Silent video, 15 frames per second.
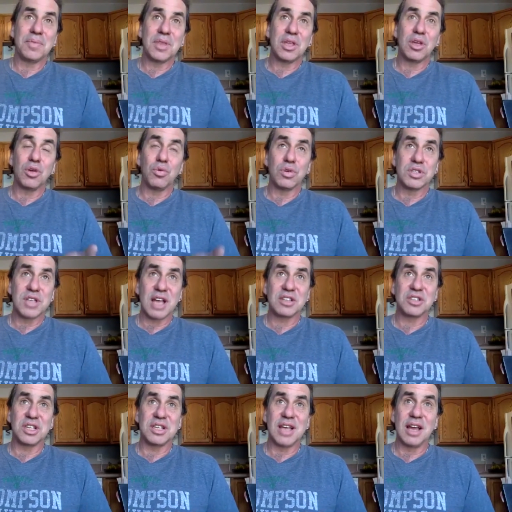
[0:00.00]
was
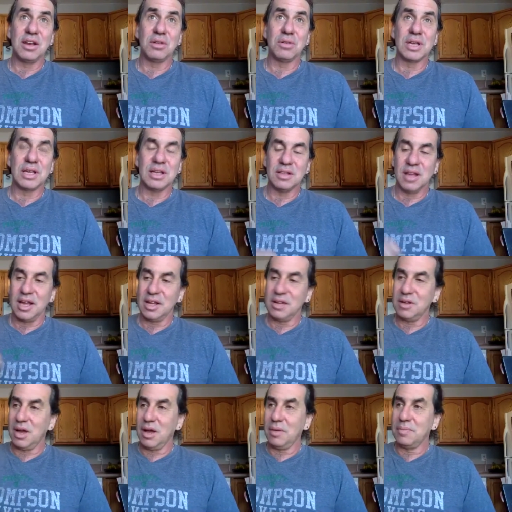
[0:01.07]
actually not only
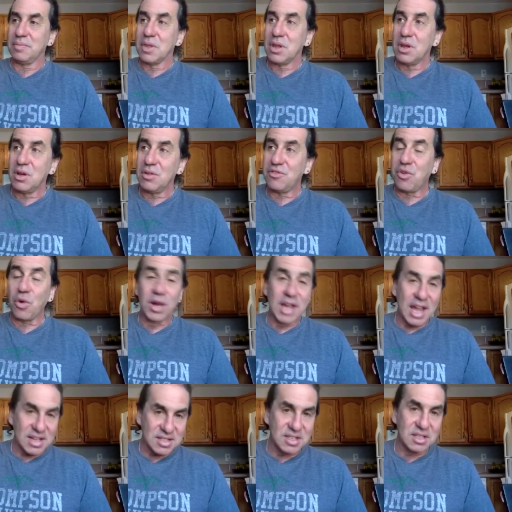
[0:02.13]

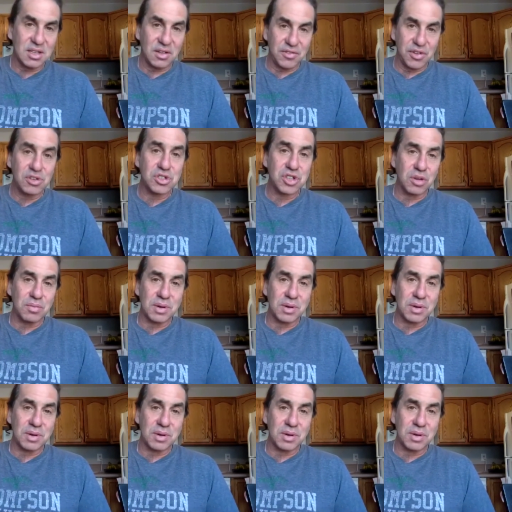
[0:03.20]
forecasting the future,